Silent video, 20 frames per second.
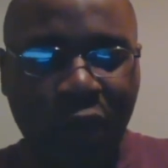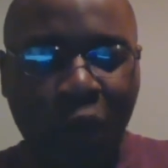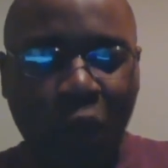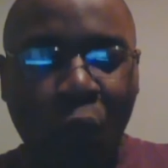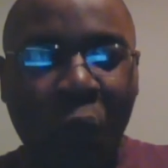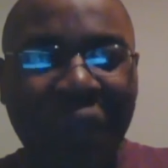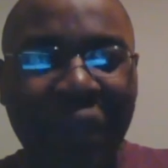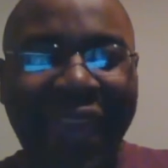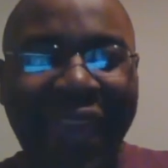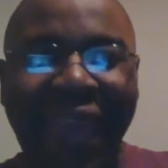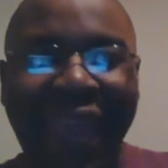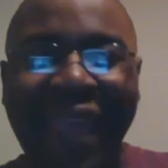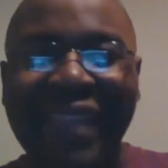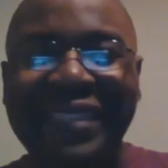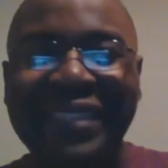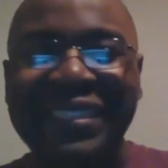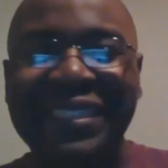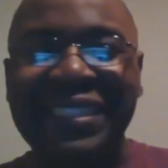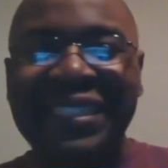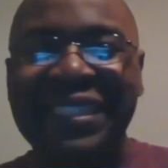we can't
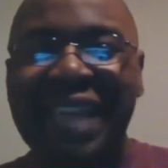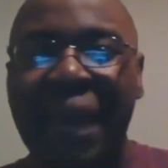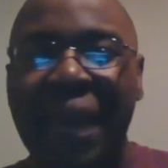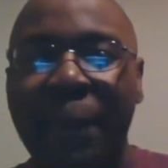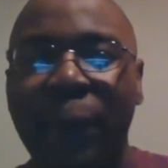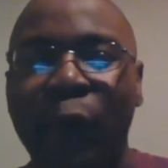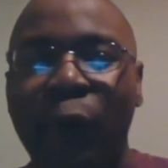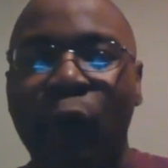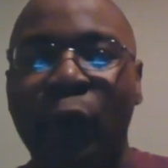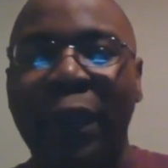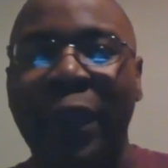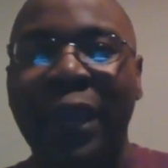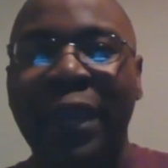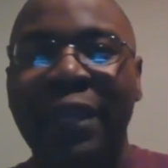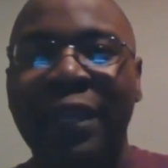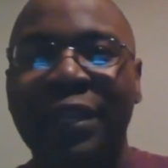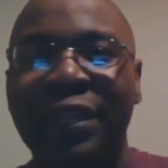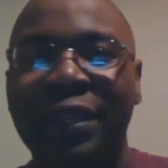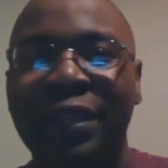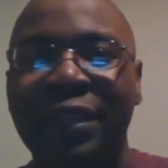
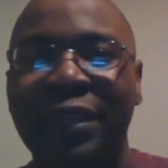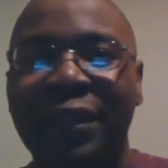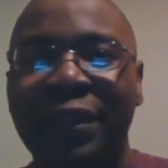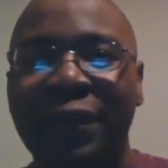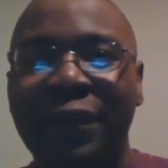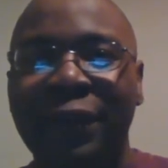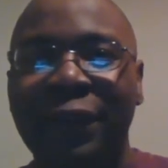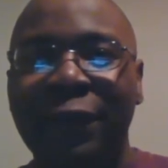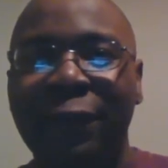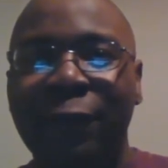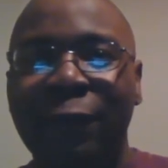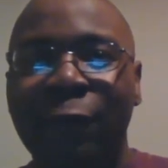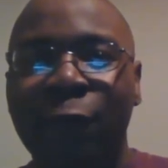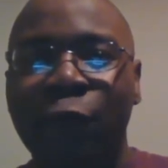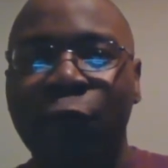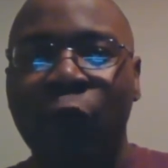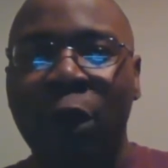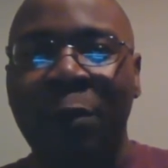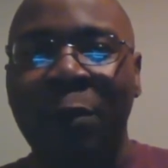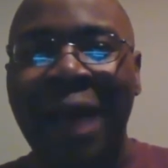separate
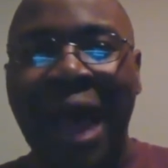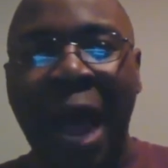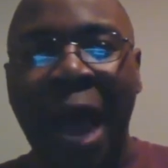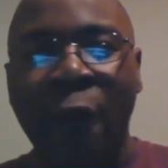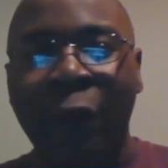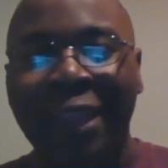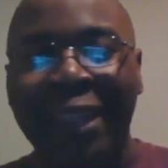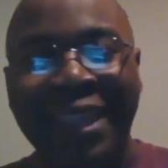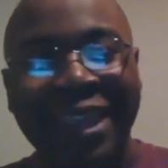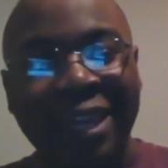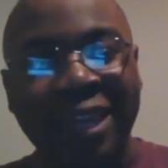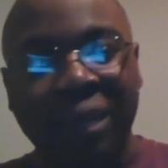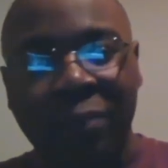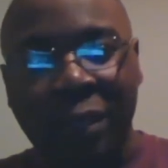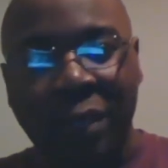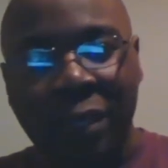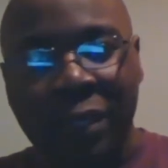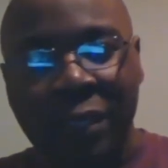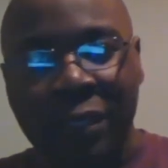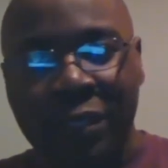from our
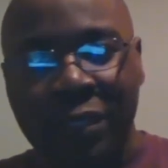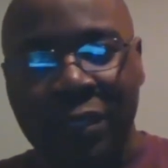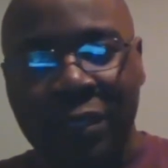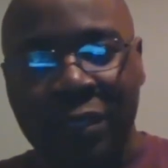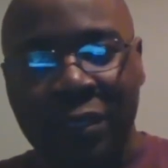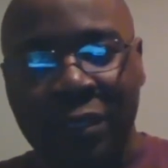enemies.